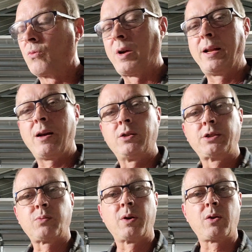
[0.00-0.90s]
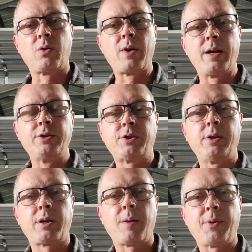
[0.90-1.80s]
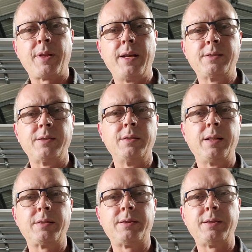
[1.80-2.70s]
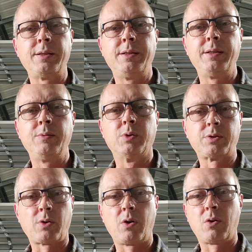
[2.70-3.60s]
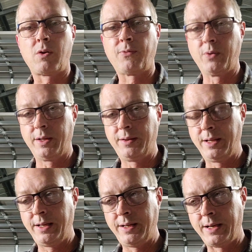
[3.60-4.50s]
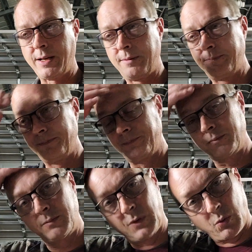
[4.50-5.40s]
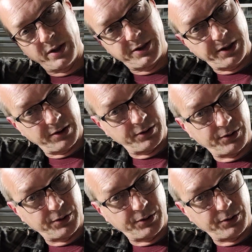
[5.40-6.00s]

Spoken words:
Right now, I just want to go around and show you a couple things, and let's see. We'll start off with the windshield